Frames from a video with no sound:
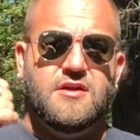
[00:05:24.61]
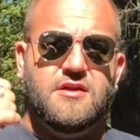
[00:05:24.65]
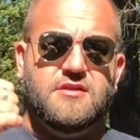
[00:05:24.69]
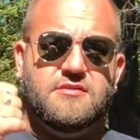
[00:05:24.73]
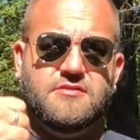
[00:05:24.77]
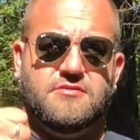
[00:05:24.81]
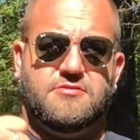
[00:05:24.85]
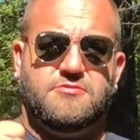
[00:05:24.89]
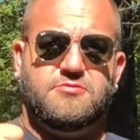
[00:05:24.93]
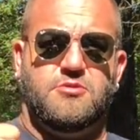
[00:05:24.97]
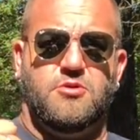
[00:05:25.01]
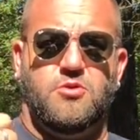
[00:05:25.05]

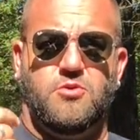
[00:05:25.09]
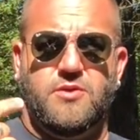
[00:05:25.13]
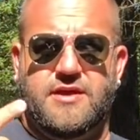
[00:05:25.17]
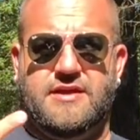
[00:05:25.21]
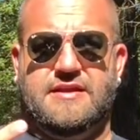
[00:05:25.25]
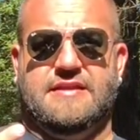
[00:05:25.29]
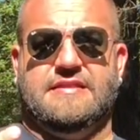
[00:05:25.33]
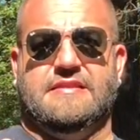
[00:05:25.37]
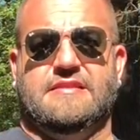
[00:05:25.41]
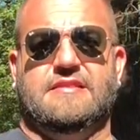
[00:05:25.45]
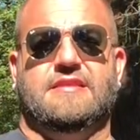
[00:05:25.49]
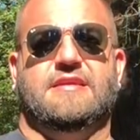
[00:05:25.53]
the throw weight
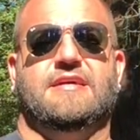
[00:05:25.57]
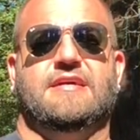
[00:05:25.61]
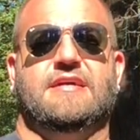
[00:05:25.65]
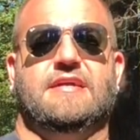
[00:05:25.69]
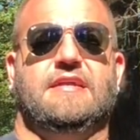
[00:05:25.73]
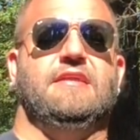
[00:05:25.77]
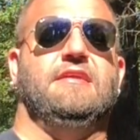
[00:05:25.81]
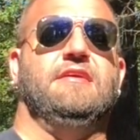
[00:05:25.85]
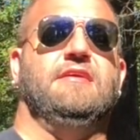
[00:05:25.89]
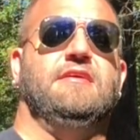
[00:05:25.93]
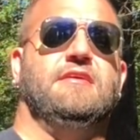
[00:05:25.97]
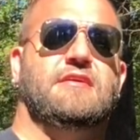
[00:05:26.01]
and the
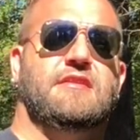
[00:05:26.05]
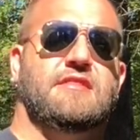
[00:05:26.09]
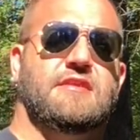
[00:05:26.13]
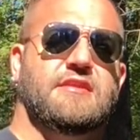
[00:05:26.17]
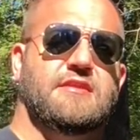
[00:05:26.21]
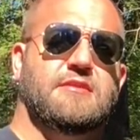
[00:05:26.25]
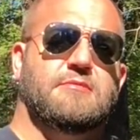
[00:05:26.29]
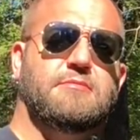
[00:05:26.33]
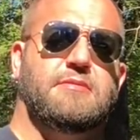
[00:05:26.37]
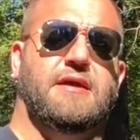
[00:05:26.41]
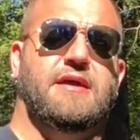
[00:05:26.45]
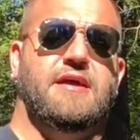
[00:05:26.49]
line, and then
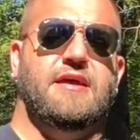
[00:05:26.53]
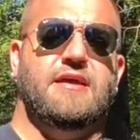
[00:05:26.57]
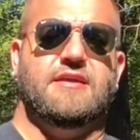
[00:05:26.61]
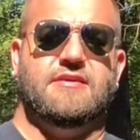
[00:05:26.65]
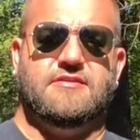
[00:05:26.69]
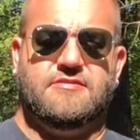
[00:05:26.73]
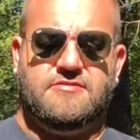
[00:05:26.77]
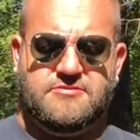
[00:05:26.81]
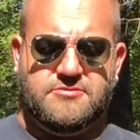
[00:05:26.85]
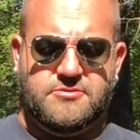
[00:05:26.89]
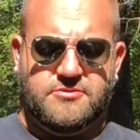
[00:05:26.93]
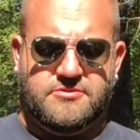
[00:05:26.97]
the bag
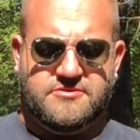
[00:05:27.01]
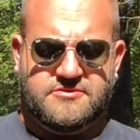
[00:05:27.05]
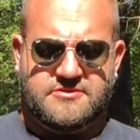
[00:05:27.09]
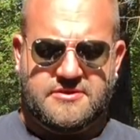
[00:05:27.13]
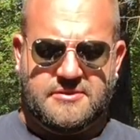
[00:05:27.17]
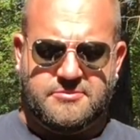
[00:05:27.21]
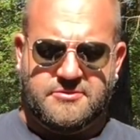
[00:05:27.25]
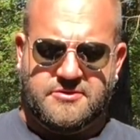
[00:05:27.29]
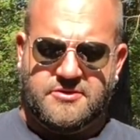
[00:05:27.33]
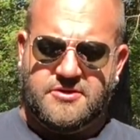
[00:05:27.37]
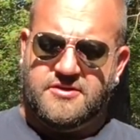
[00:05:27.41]
is sold separately.